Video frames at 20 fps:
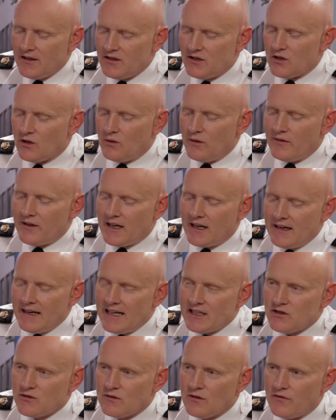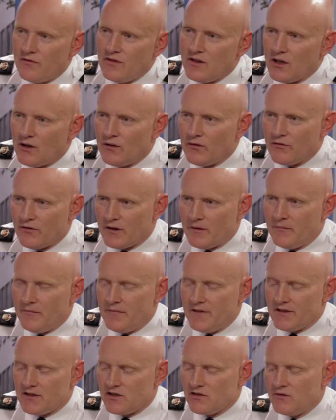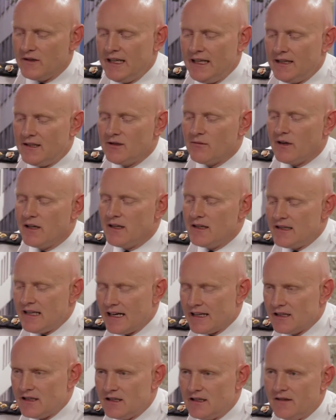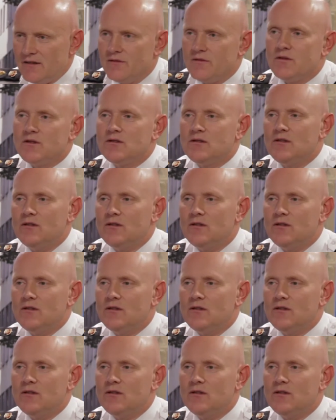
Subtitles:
So we've got a natural flow from the street to our detectives,